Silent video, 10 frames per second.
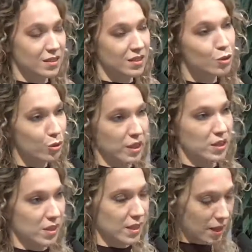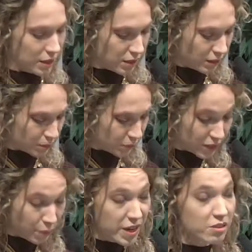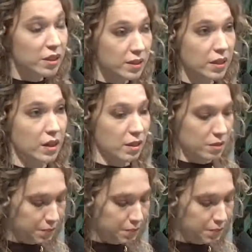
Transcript: in today's society, but apparently they are.